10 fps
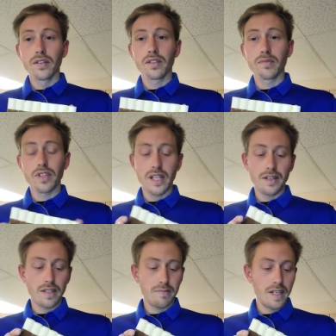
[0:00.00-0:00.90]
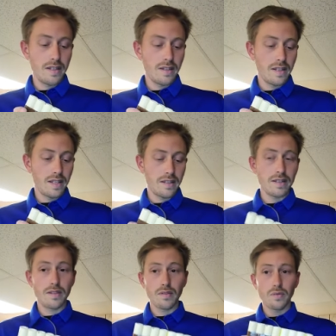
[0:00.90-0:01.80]
Some changes I made to
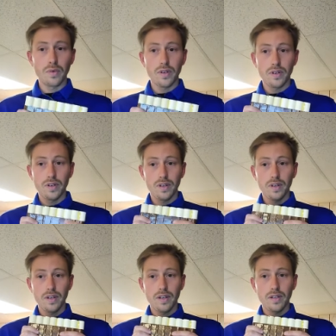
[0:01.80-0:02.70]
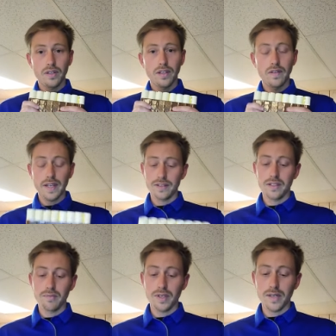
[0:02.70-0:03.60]
this were the lengths of
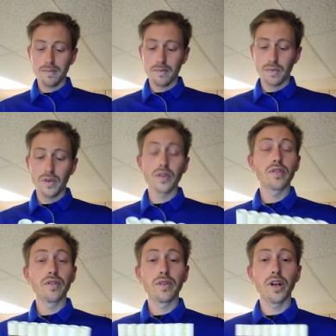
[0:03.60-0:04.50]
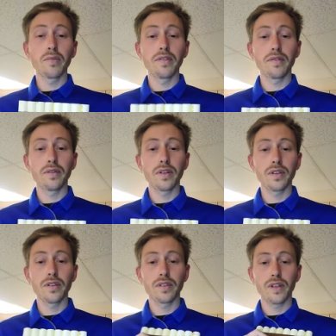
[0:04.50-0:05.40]
the pipe were too long before,
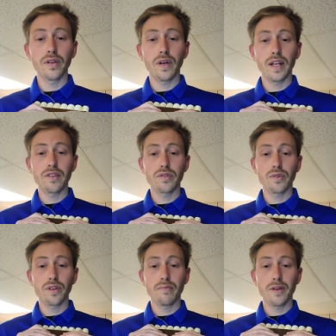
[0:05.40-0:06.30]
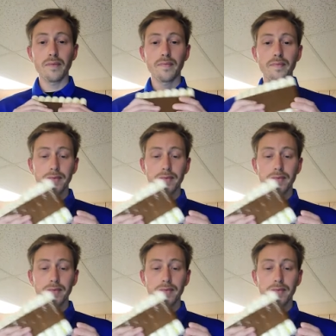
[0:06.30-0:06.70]
so I shortened them up.